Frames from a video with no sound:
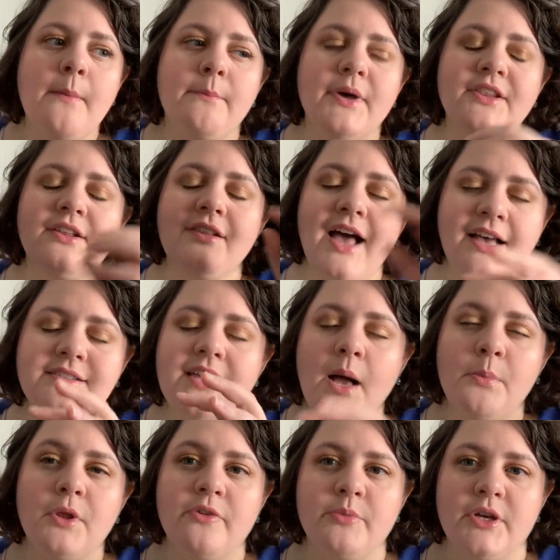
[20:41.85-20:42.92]
But the last
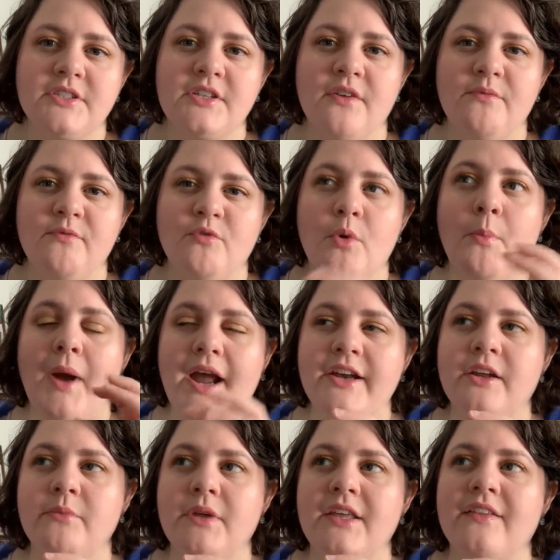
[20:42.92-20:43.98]
couple of books have
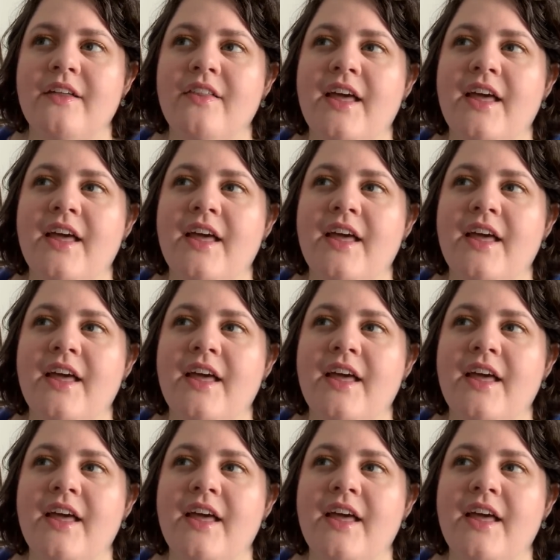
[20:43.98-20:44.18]
reminded me that,